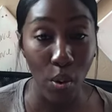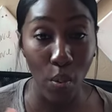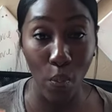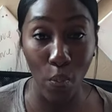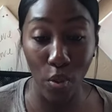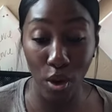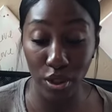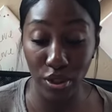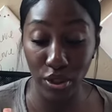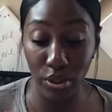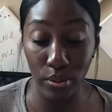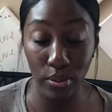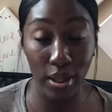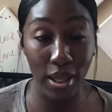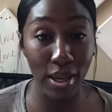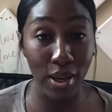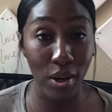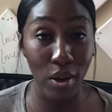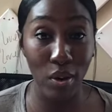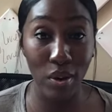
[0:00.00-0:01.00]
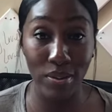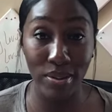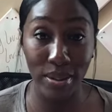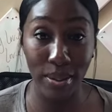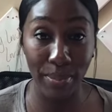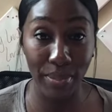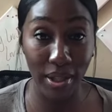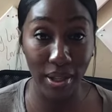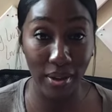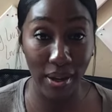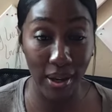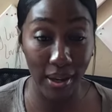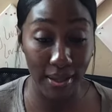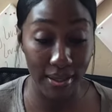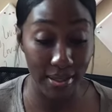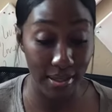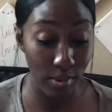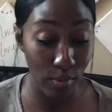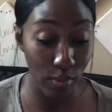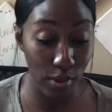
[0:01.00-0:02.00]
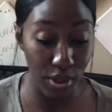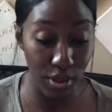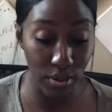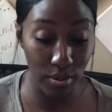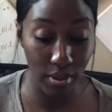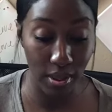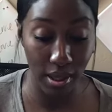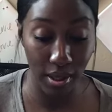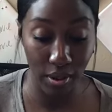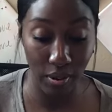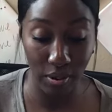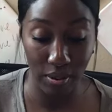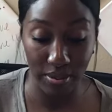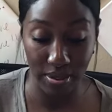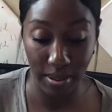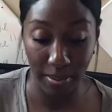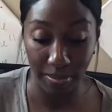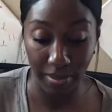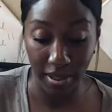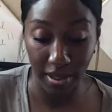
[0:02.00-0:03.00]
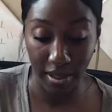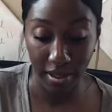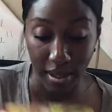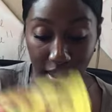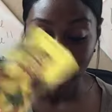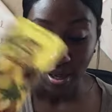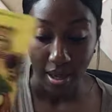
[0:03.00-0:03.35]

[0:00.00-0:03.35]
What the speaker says: Once you let go of something, guys, once you let go of something.